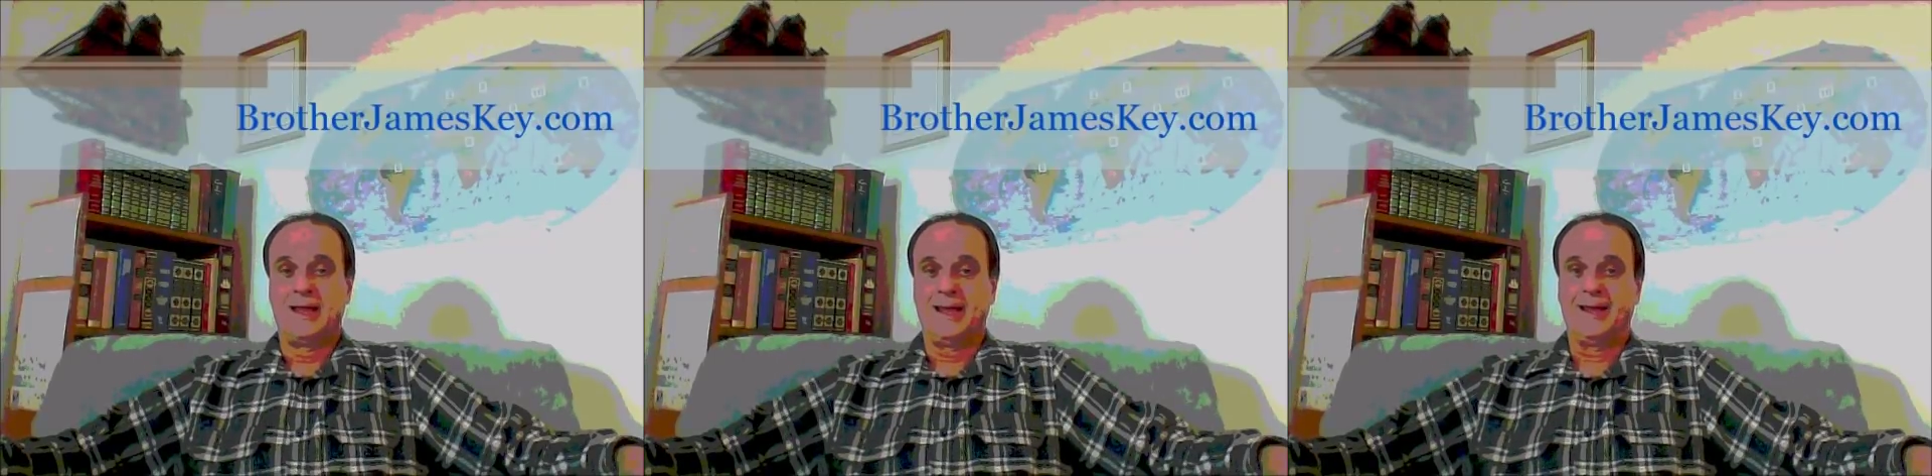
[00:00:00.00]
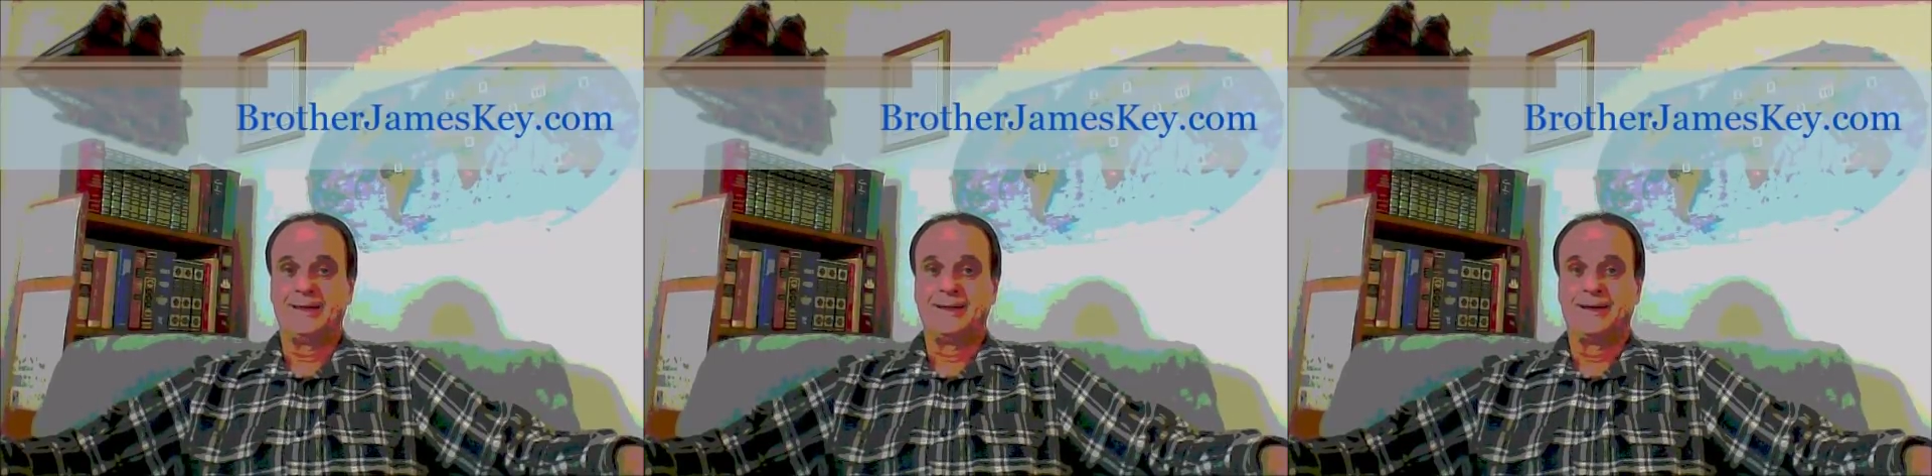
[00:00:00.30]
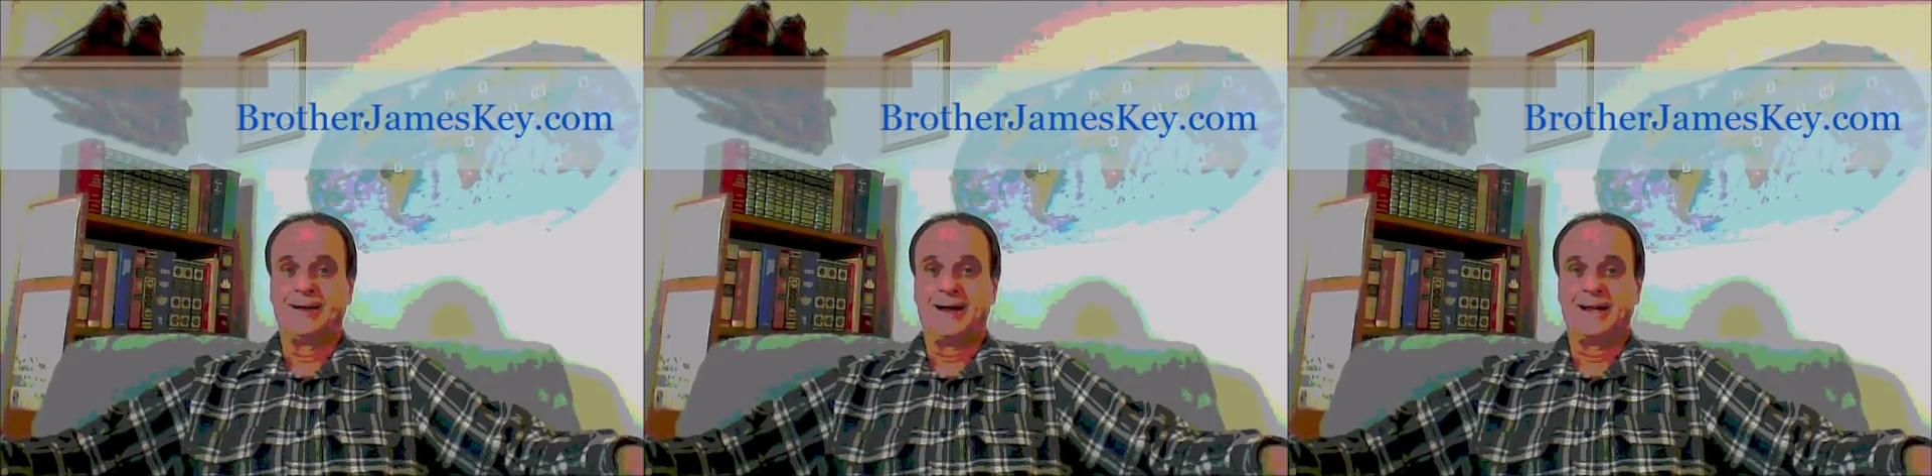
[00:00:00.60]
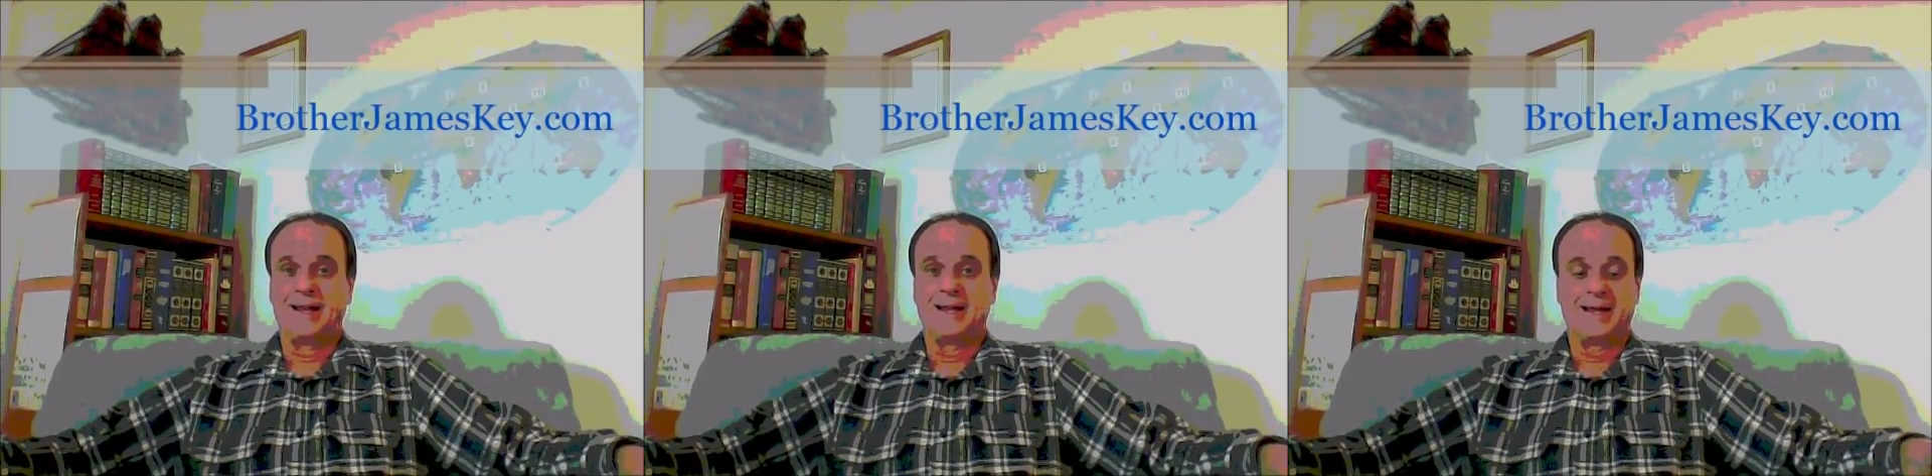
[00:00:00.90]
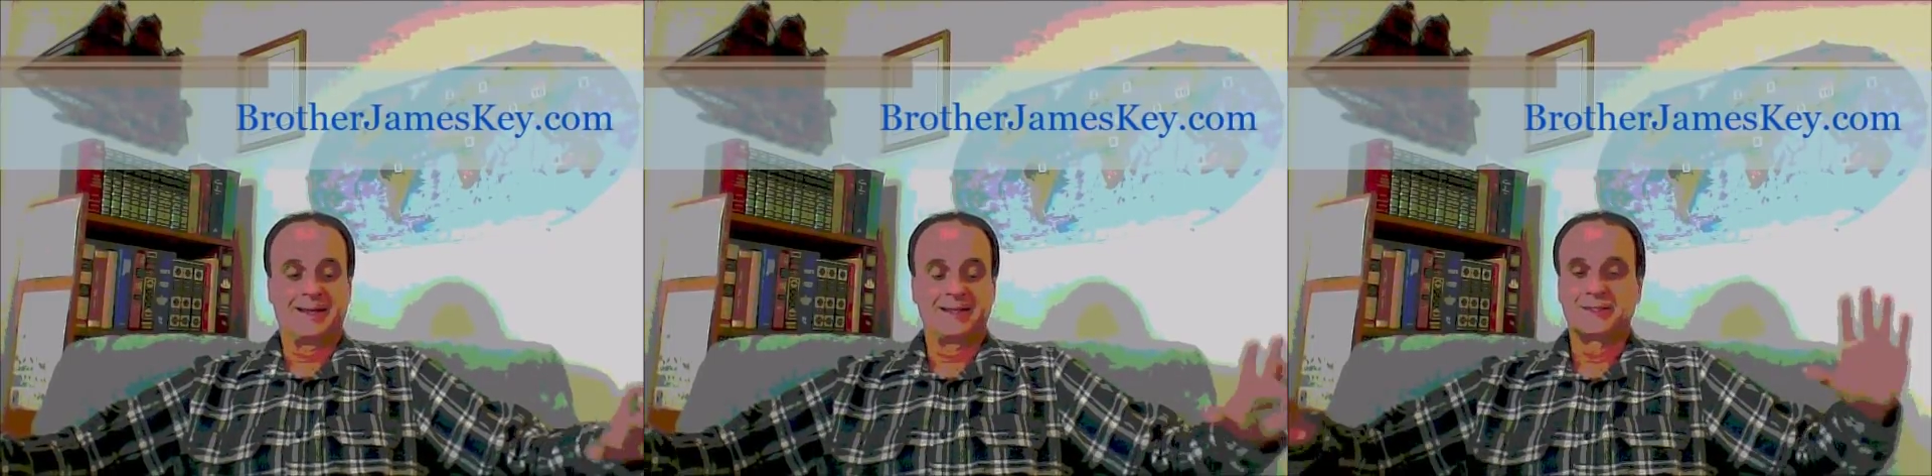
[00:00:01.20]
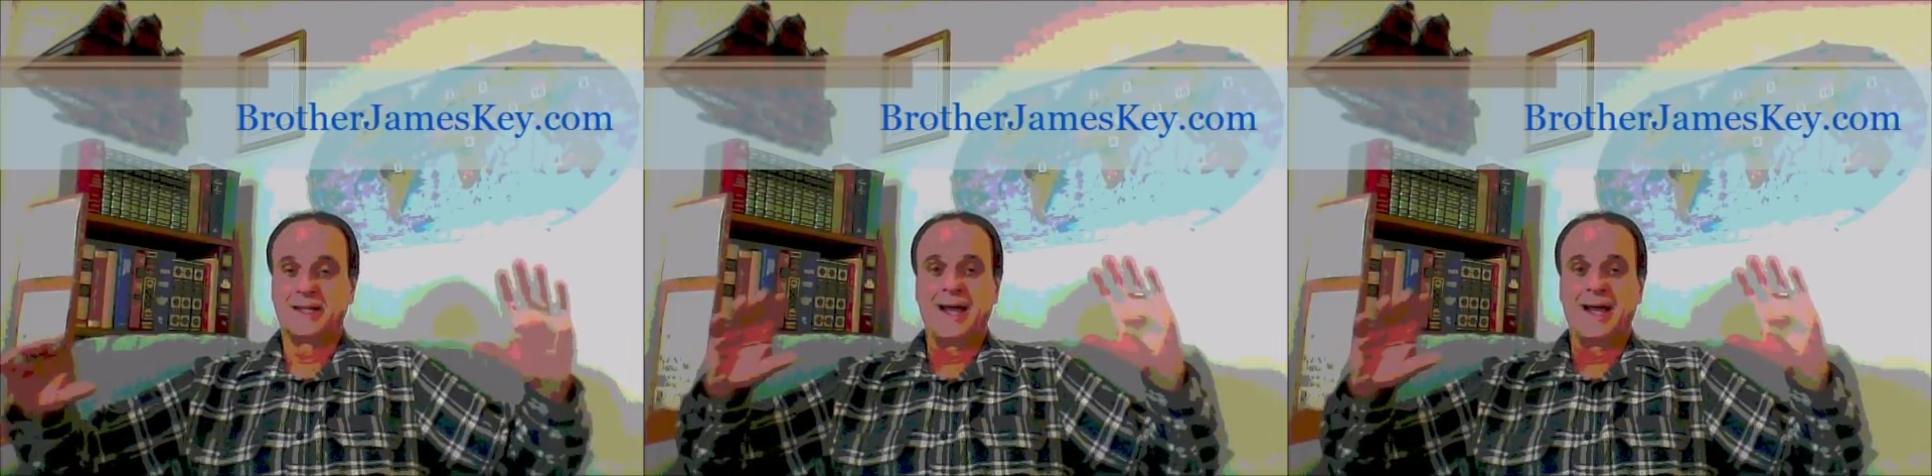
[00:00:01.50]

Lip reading: And like I say,